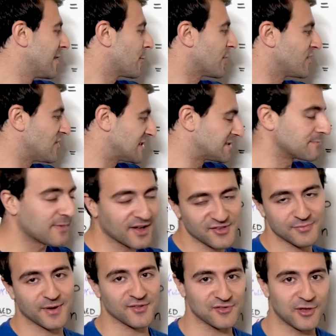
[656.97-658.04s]
which is
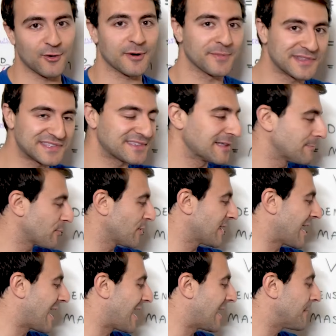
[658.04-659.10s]
much, much lower, but still
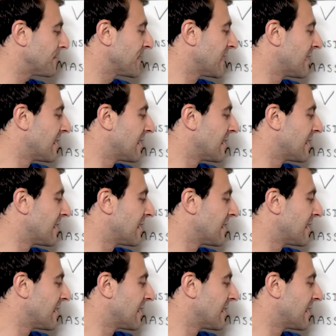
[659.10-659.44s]
pretty high.